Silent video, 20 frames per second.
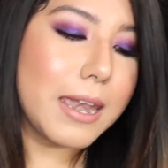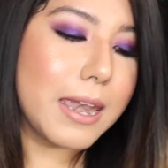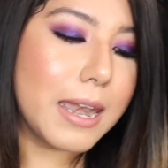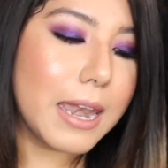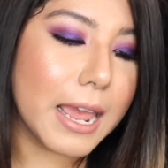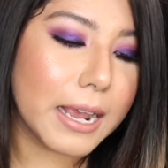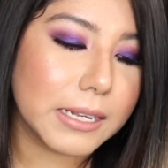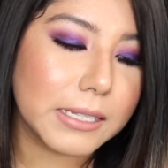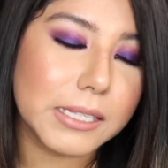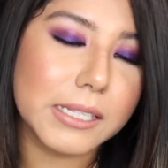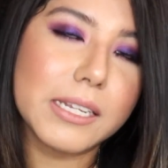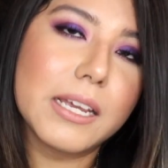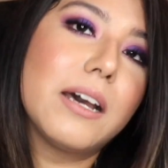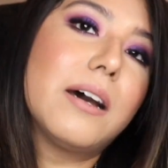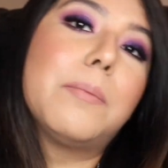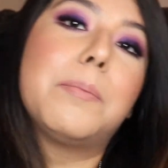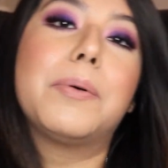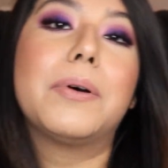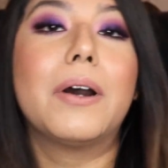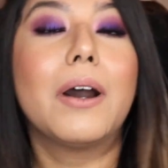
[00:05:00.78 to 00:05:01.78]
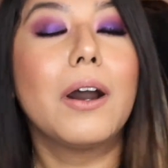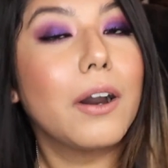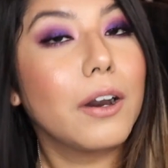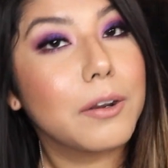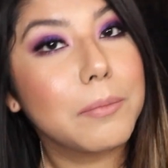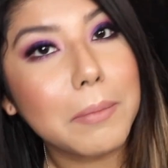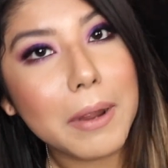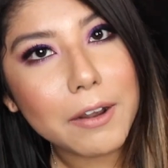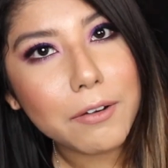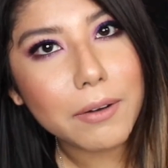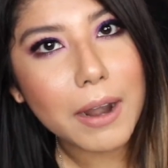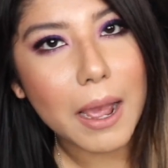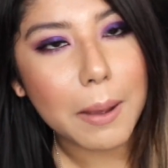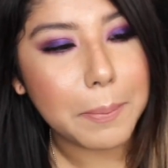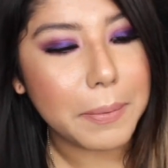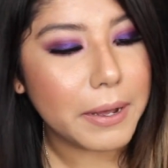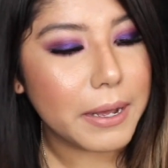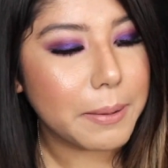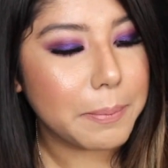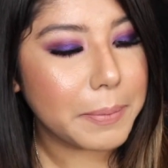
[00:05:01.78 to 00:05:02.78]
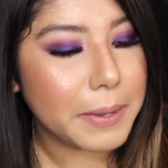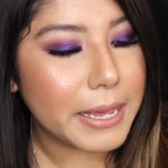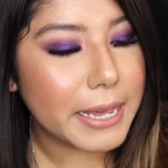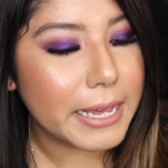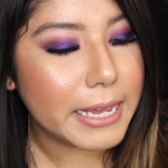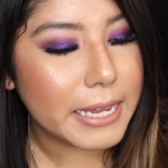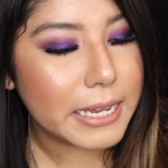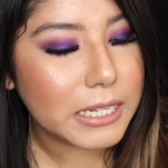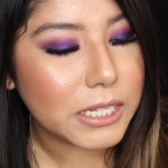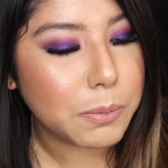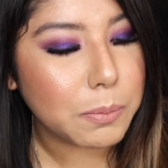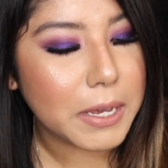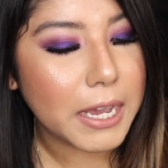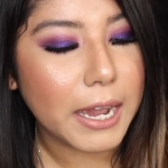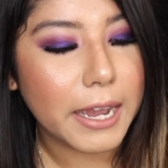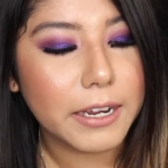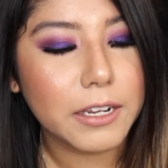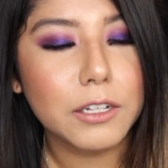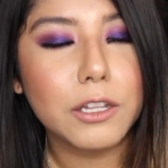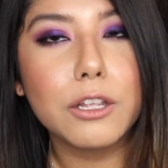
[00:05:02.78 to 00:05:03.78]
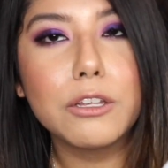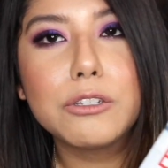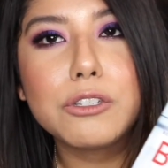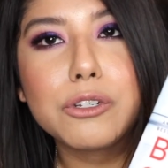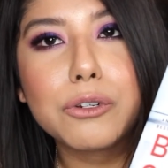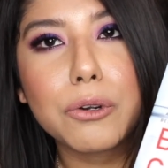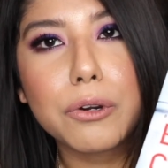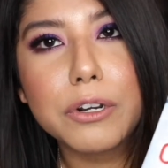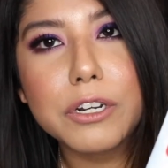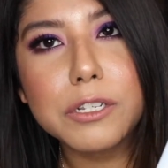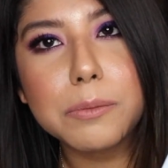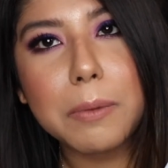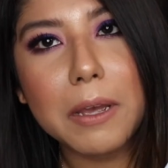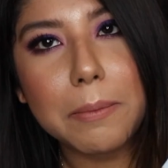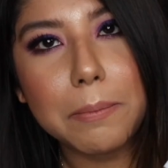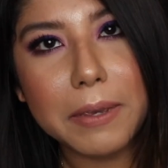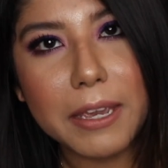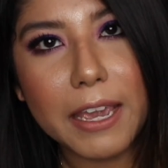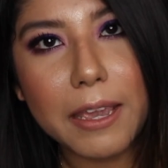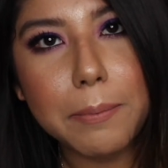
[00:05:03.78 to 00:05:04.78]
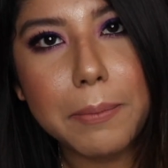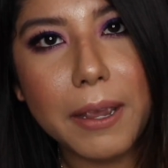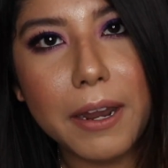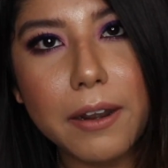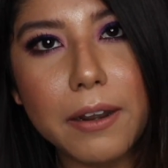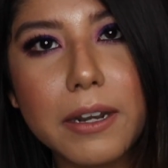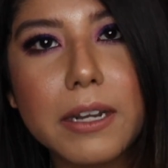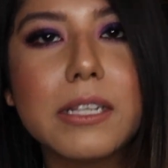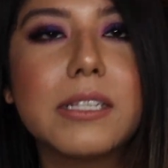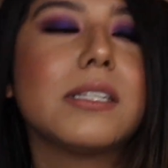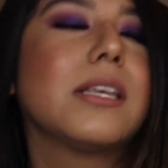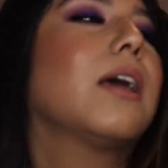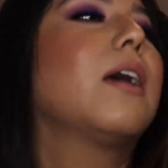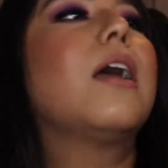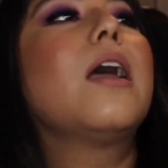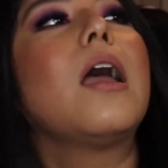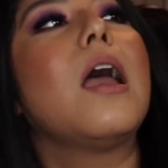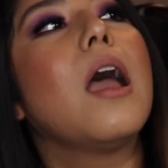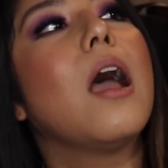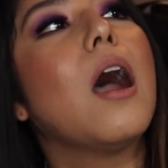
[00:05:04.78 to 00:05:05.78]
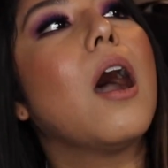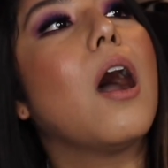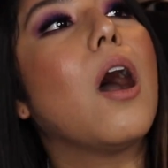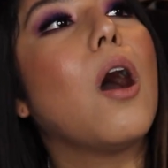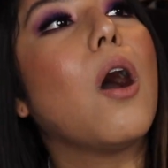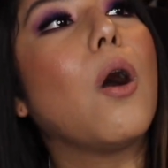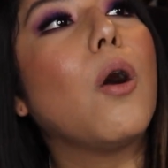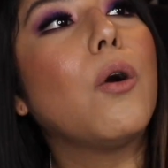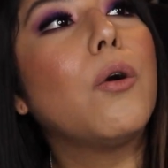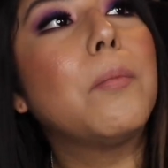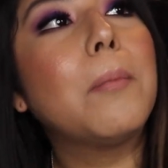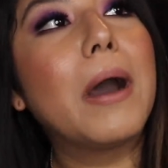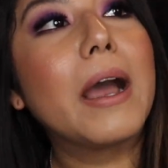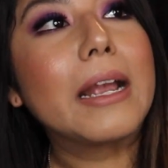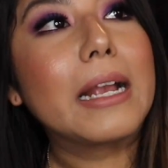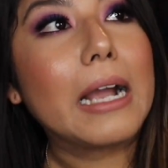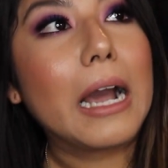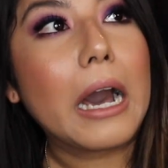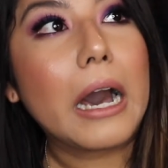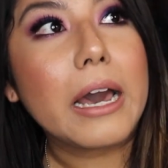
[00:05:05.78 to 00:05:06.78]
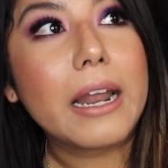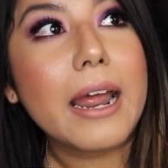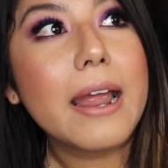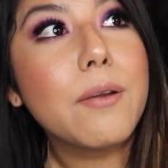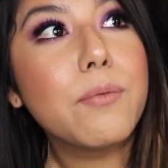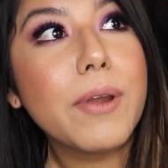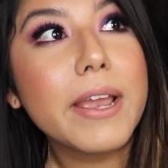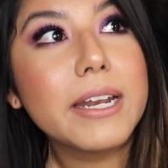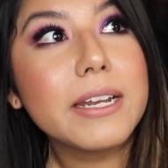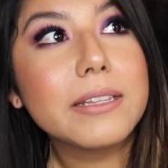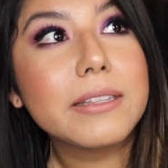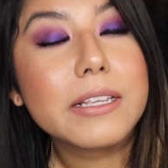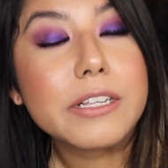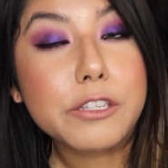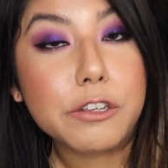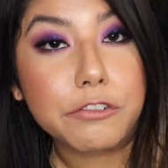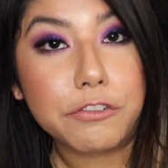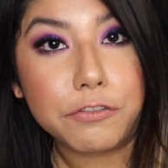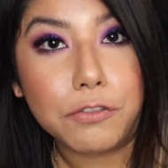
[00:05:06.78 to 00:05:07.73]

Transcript: Next up on my wrap-up is Behind Closed Doors by B.A. Paris. Oh my god, I rated this a